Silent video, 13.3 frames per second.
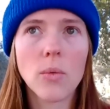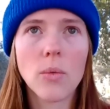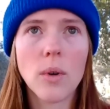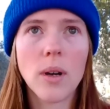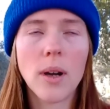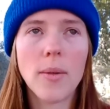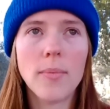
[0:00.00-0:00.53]

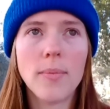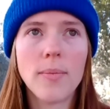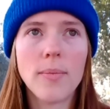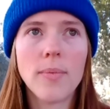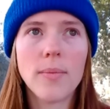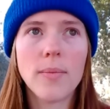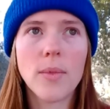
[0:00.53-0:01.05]
Or
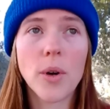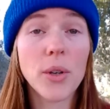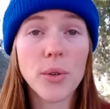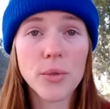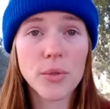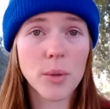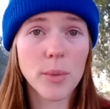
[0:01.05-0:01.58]
you
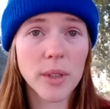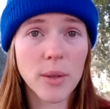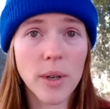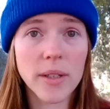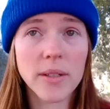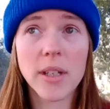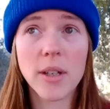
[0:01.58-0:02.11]
knew someone that
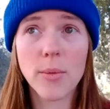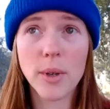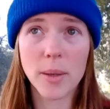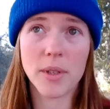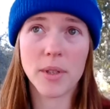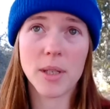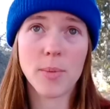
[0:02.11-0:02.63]
was. And you went up
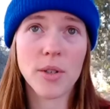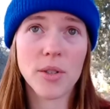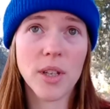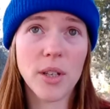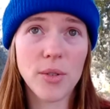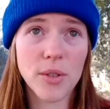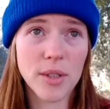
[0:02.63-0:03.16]
to this
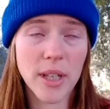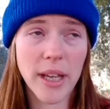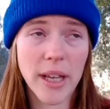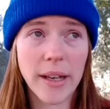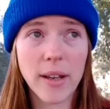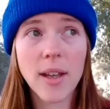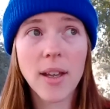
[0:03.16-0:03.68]
person and you
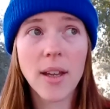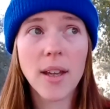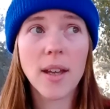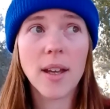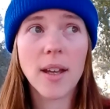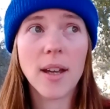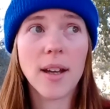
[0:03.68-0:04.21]
said,
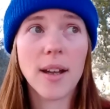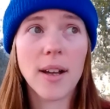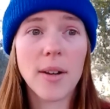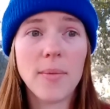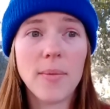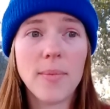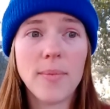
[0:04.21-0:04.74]

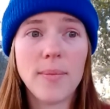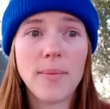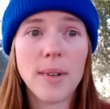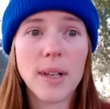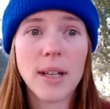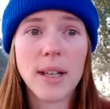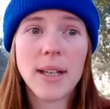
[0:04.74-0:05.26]
the
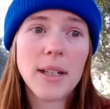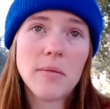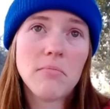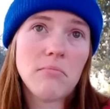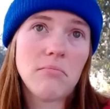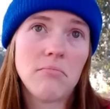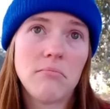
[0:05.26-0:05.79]

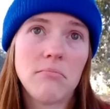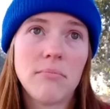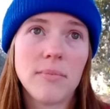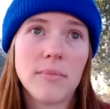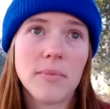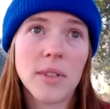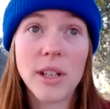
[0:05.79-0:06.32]

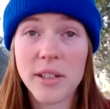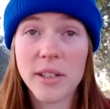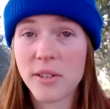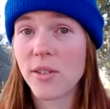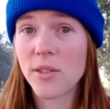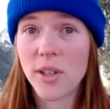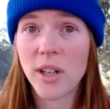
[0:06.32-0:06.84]
loss
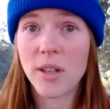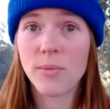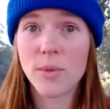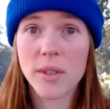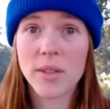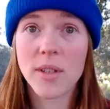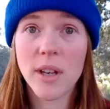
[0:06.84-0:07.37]
of your child
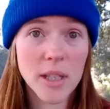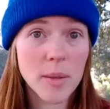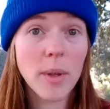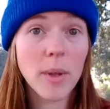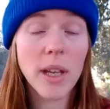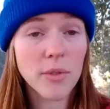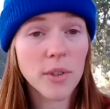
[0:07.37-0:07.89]
was God's
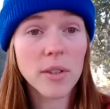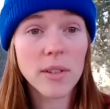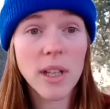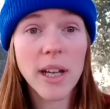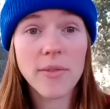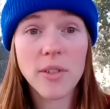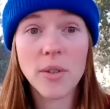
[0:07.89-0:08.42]
plan for your
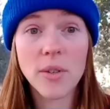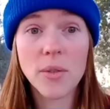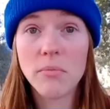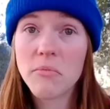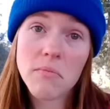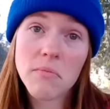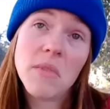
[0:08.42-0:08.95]
life.
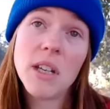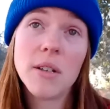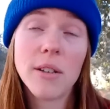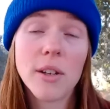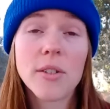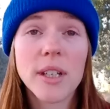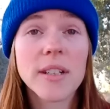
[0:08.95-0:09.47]
You need to
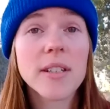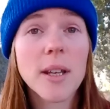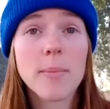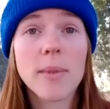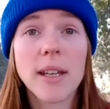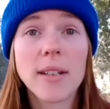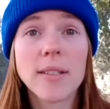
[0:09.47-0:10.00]
learn to
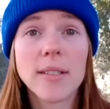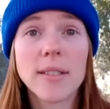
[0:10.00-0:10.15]
accept that.